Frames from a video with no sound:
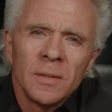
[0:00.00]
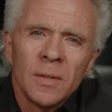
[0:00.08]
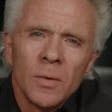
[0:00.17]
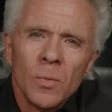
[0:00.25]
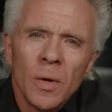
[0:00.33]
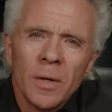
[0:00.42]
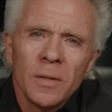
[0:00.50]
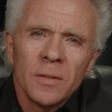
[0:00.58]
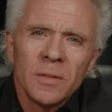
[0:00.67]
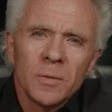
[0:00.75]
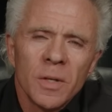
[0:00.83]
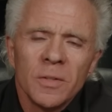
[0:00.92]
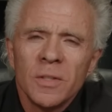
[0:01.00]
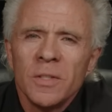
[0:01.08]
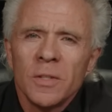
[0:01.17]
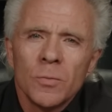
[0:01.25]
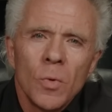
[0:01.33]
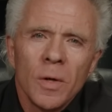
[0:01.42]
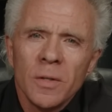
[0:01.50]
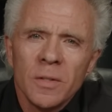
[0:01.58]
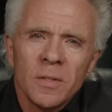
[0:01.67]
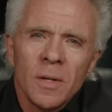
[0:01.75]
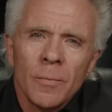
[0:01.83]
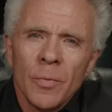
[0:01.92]
They wanted us because they just wanted
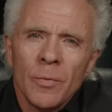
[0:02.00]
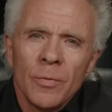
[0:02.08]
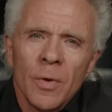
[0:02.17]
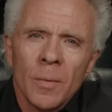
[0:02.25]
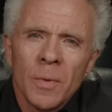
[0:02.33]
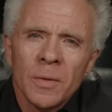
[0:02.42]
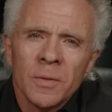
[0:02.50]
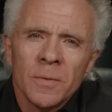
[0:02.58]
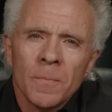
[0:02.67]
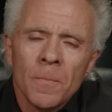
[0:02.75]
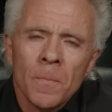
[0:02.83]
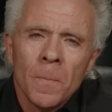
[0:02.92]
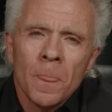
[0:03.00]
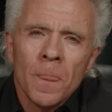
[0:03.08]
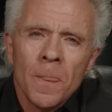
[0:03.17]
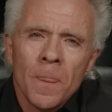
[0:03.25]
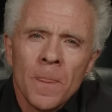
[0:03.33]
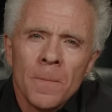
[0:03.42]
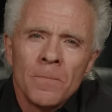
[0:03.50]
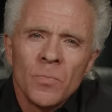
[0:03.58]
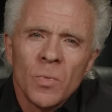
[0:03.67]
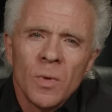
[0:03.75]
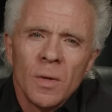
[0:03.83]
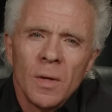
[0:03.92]
something from us.
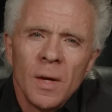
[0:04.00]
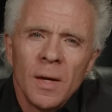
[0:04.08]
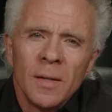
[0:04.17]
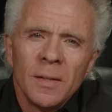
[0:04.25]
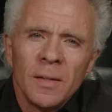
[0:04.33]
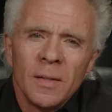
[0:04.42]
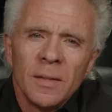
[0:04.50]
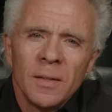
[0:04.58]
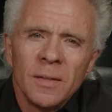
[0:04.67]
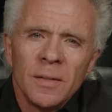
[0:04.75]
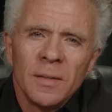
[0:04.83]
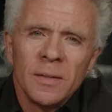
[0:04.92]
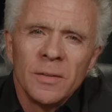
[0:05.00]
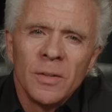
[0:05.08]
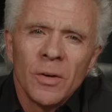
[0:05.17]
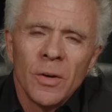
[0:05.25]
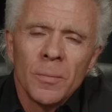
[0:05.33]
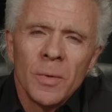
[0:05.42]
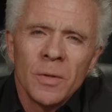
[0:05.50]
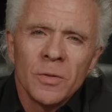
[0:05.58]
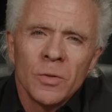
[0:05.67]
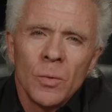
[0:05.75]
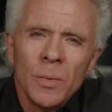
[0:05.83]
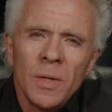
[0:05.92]
And there have been
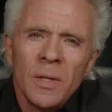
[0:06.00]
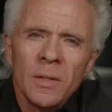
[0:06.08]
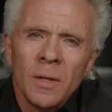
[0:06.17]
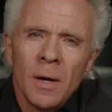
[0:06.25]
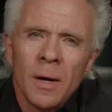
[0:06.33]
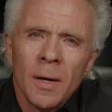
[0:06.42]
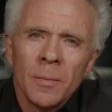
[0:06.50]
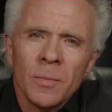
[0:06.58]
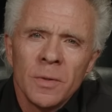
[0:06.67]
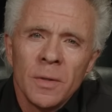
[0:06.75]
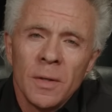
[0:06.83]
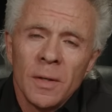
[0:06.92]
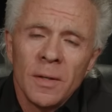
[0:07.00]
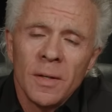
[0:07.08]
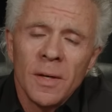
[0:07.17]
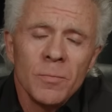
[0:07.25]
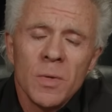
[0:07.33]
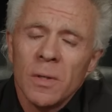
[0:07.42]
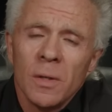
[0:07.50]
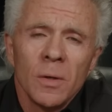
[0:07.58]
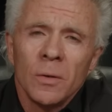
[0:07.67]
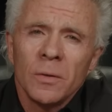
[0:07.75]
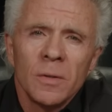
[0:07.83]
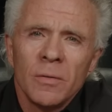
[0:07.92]
so many times, and, and I've been
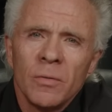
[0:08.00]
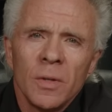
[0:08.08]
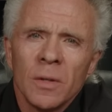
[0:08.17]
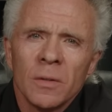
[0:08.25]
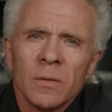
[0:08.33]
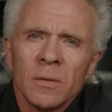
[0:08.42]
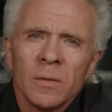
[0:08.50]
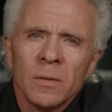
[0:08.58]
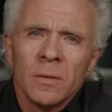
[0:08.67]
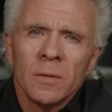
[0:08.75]
guilty of this.